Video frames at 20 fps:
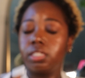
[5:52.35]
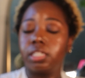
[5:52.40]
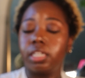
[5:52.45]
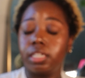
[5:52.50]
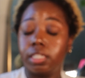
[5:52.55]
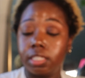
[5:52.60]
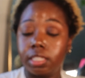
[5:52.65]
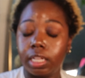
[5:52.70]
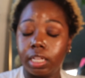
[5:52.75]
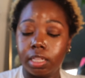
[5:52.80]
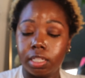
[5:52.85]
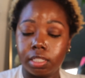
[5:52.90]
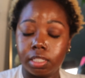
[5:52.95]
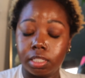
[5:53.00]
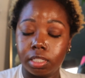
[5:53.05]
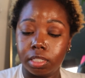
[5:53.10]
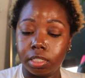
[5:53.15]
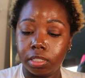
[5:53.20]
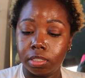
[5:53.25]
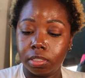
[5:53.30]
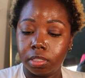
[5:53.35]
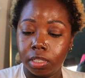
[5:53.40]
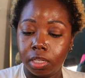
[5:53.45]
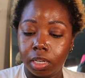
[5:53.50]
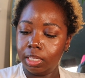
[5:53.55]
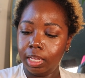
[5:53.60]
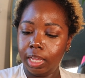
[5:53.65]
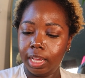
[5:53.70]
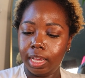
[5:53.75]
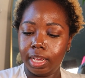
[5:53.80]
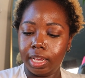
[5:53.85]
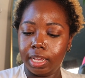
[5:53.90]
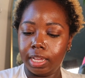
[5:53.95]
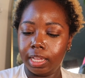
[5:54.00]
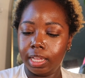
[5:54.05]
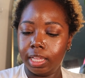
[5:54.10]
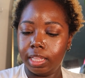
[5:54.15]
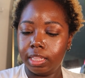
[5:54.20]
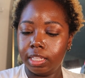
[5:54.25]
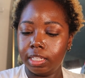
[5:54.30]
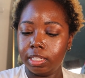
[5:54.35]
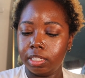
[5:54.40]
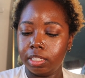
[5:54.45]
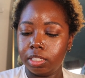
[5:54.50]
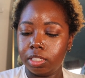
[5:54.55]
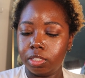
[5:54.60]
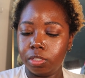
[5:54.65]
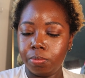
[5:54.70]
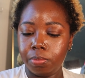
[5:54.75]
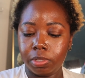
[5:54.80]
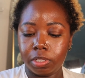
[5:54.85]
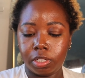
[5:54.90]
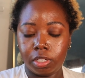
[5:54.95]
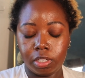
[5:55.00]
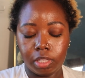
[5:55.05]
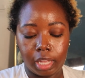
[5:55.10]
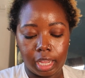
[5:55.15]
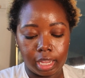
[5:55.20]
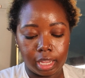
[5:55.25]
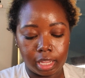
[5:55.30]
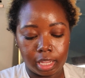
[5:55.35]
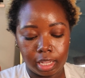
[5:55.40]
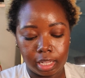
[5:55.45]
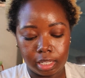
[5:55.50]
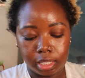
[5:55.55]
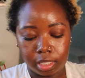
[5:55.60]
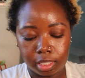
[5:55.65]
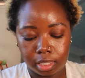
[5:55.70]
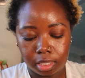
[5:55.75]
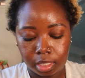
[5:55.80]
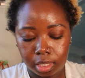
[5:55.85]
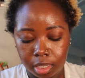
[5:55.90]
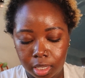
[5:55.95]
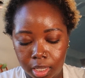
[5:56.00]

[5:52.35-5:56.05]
to say it's stainless steel. Yeah, and then the super cute, like it's